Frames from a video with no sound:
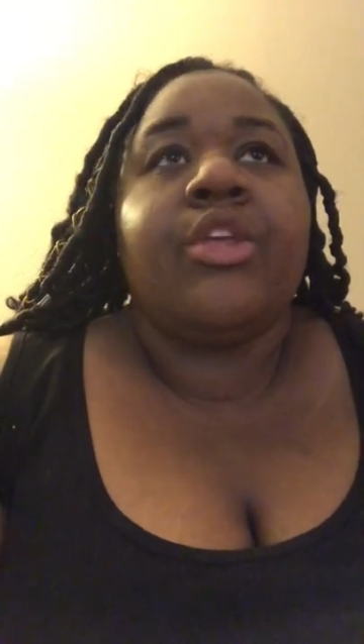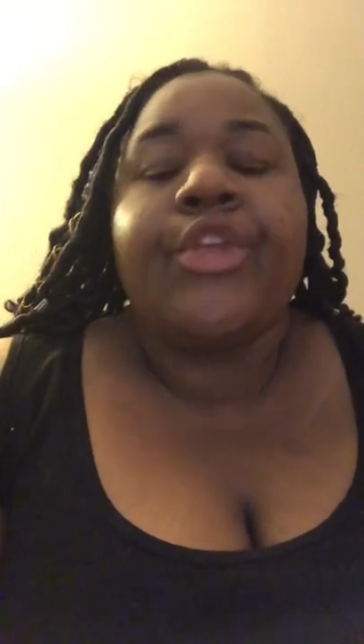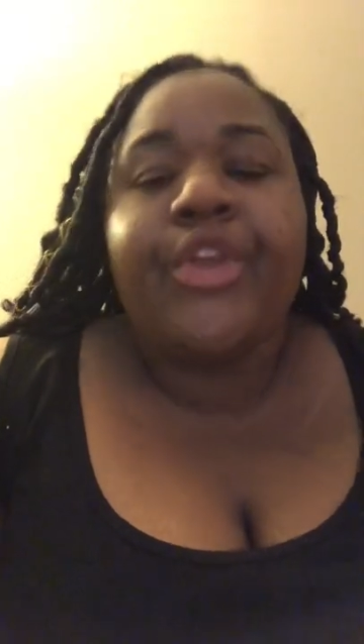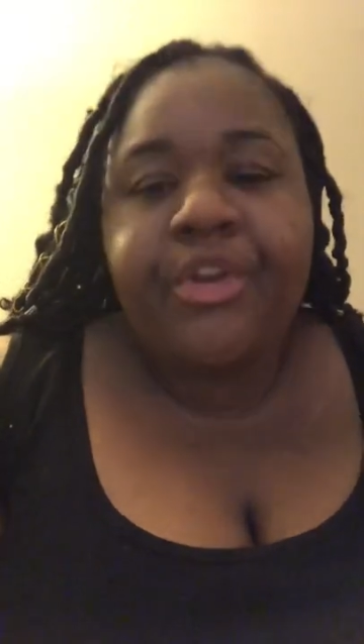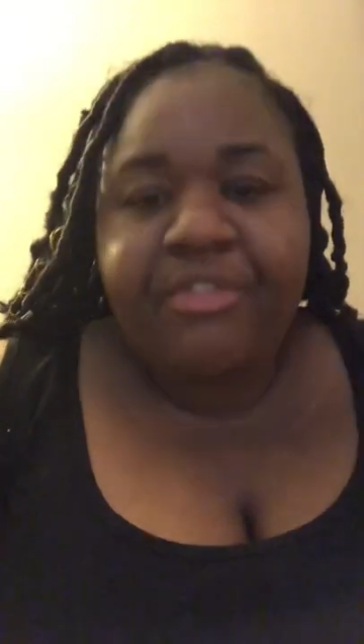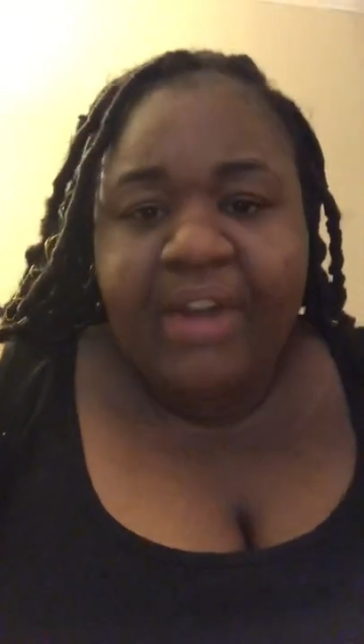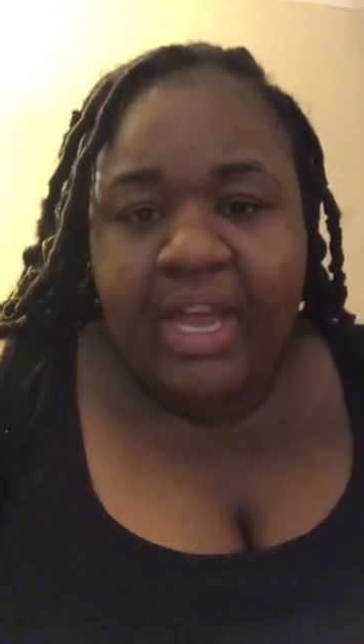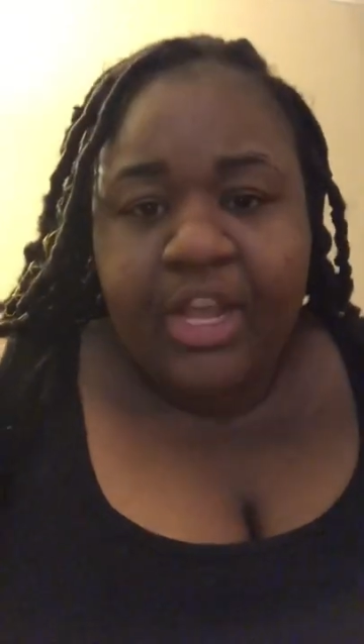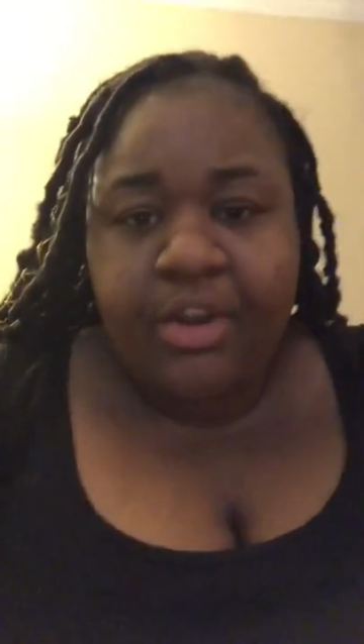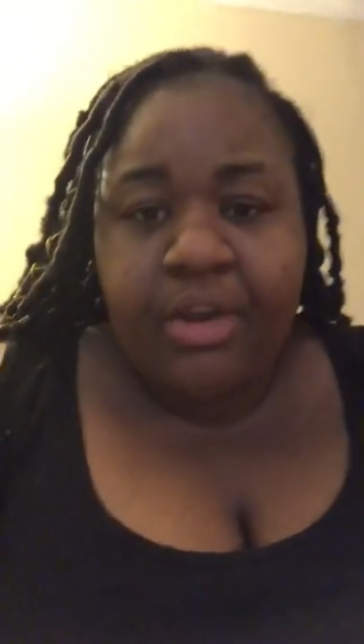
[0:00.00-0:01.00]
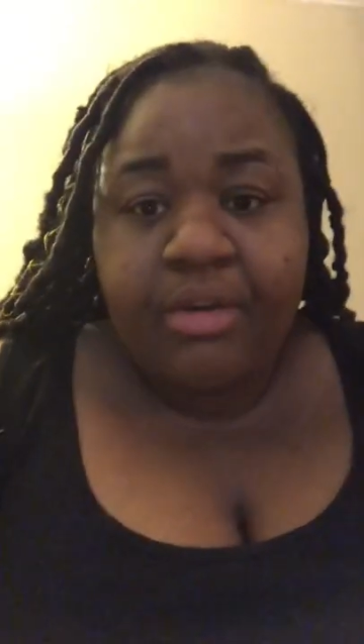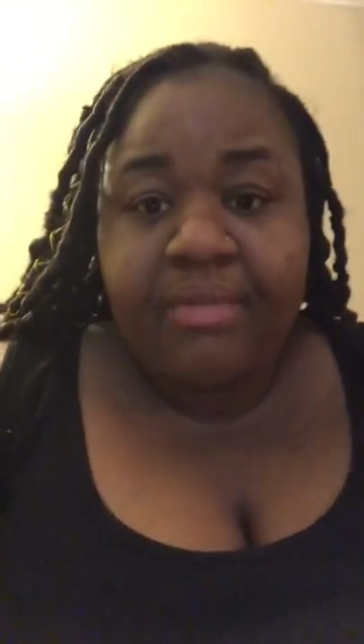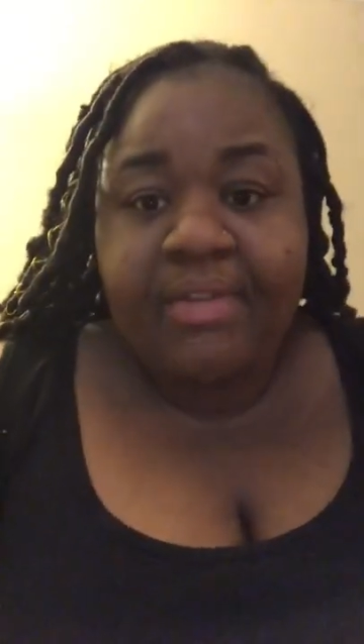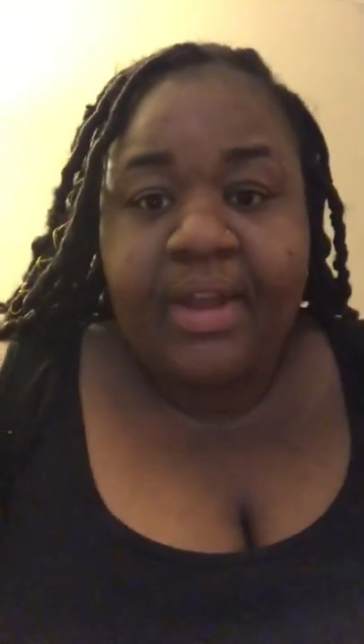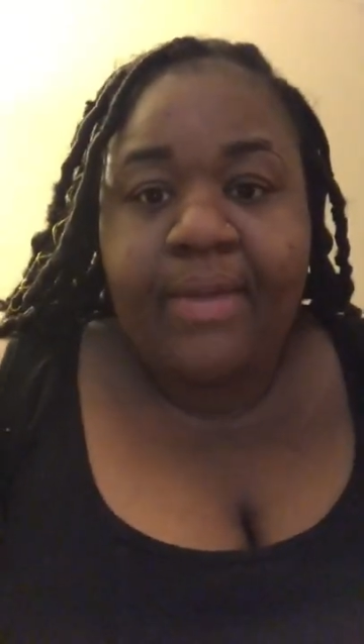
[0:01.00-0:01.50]
you're fighting your
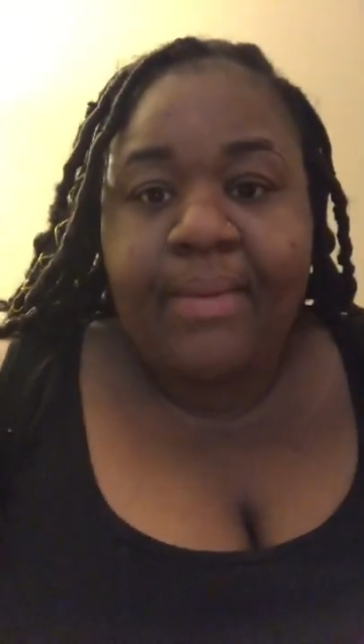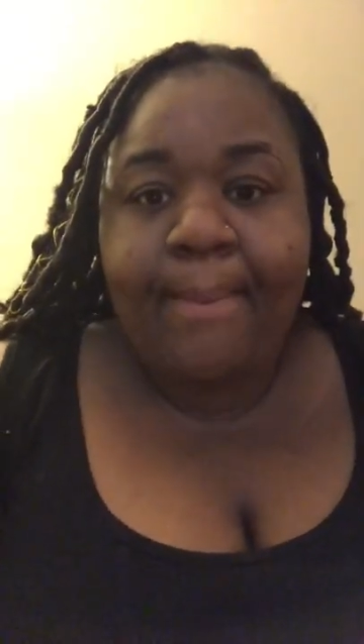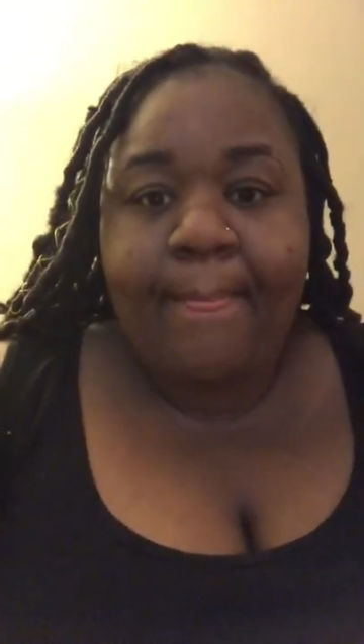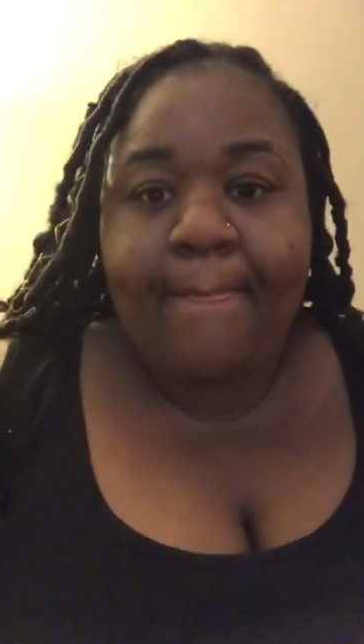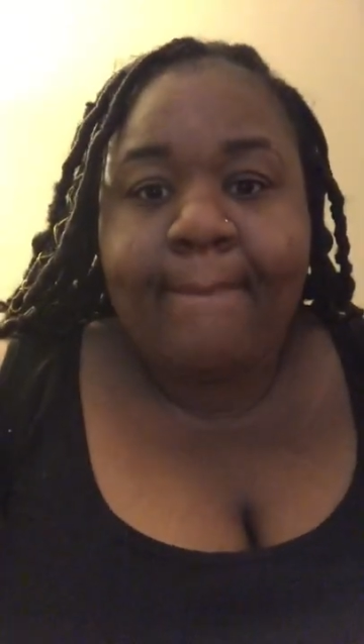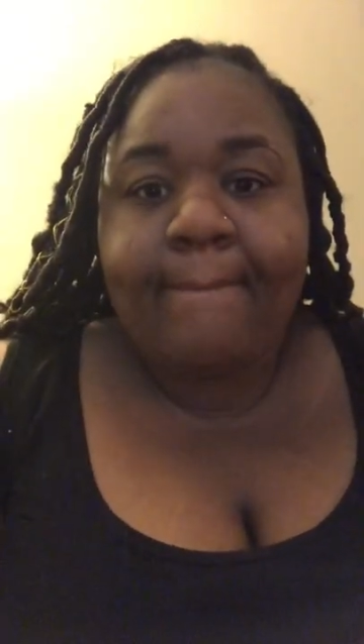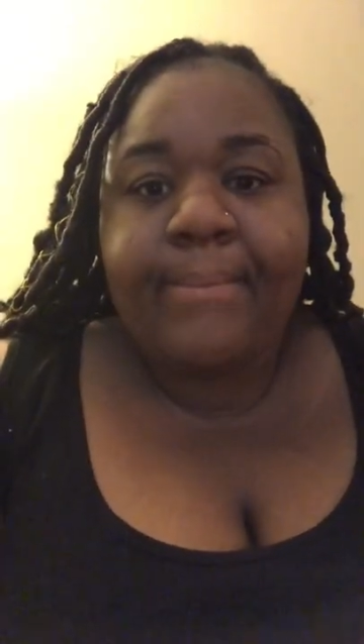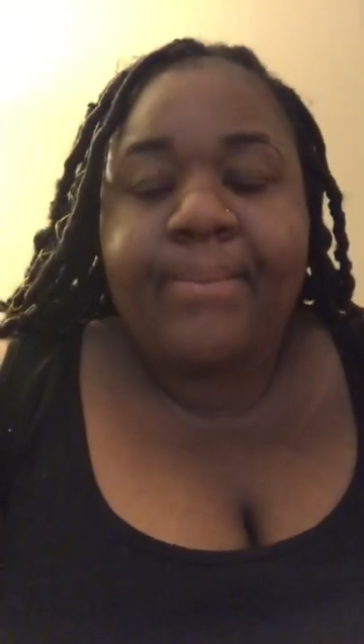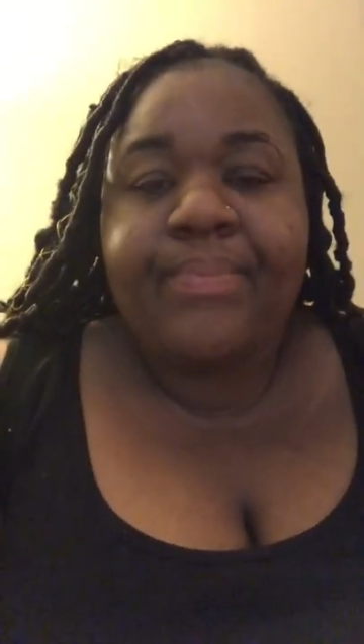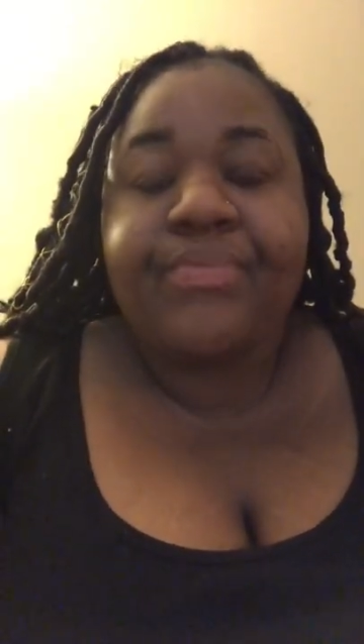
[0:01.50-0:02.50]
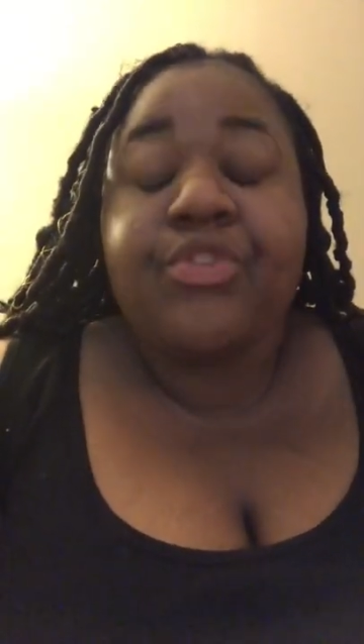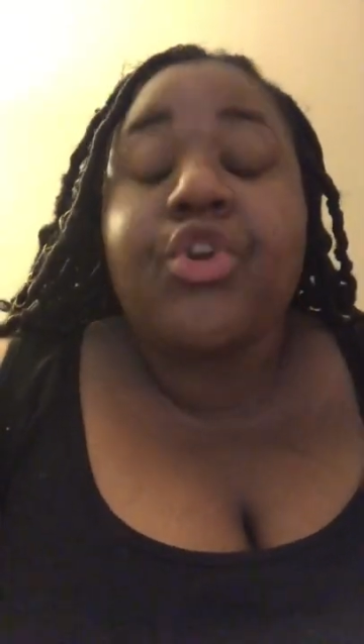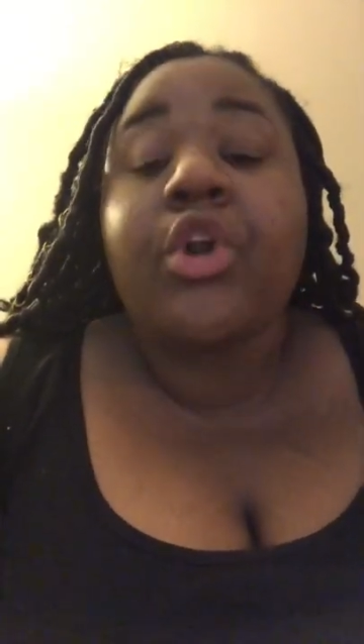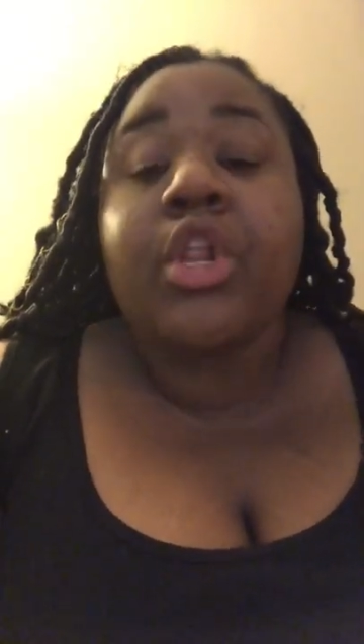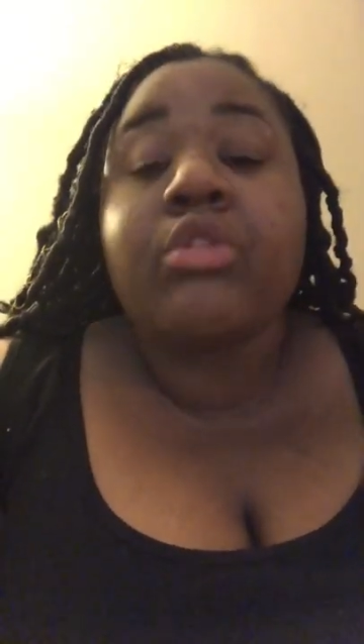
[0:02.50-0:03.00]
own fight.
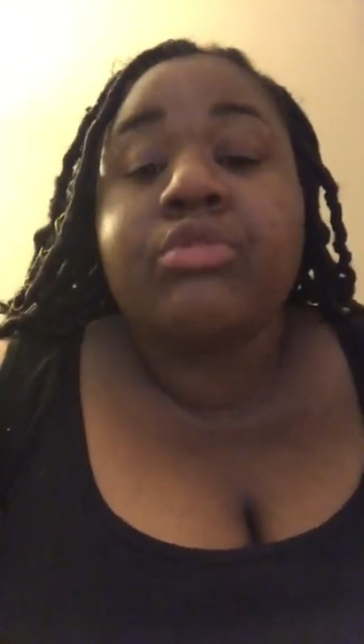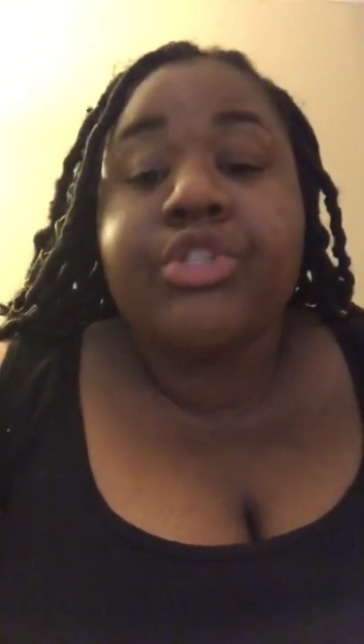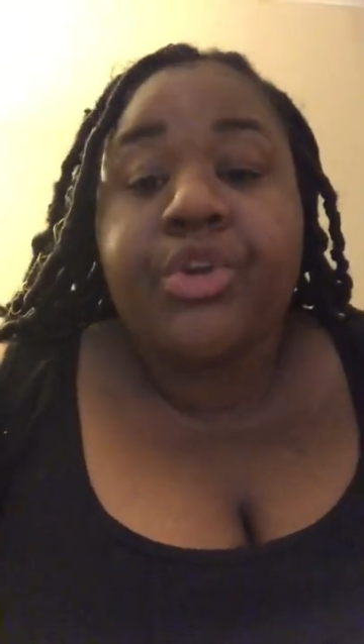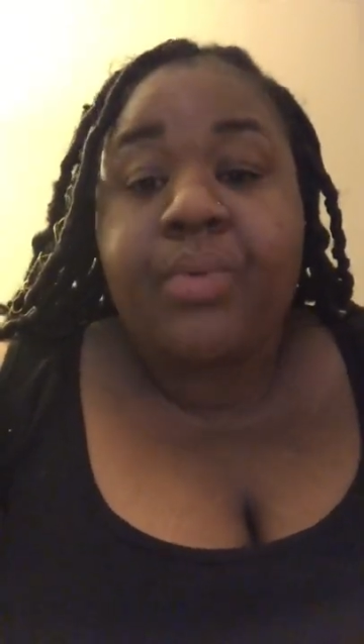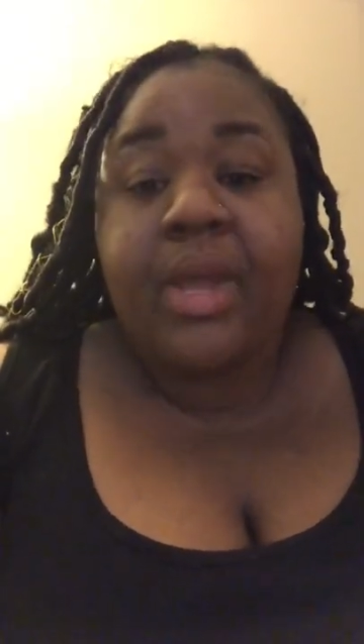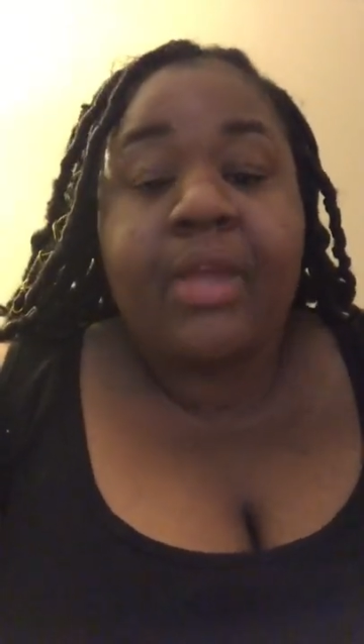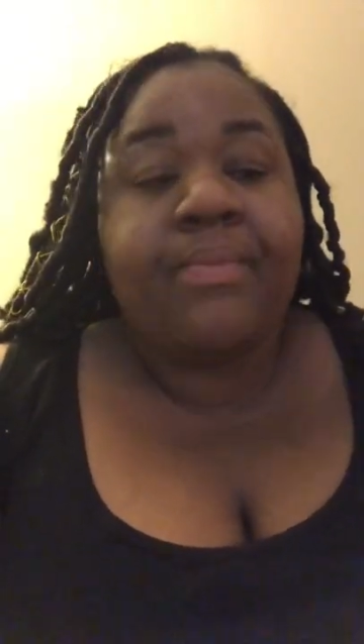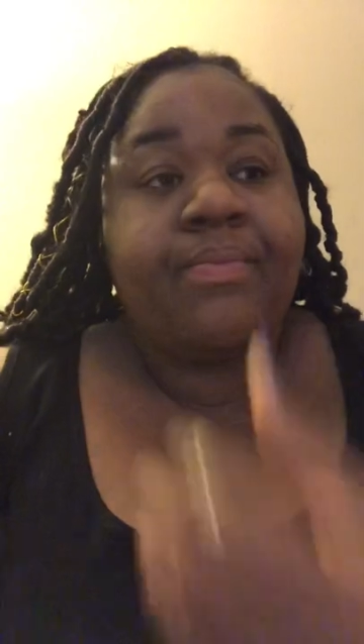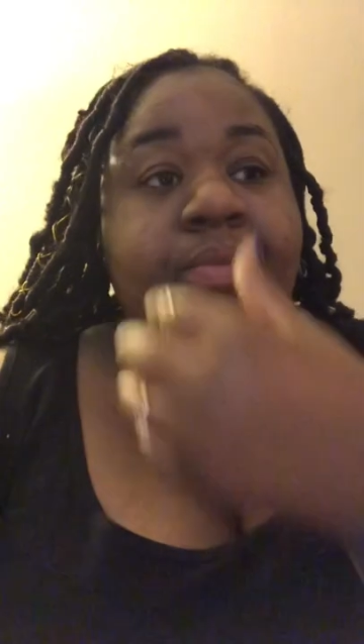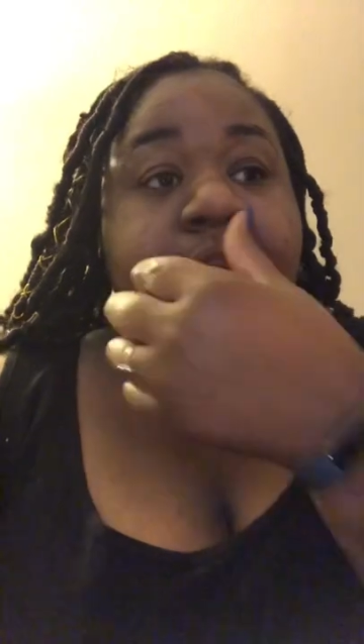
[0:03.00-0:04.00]
You're going to lose your weight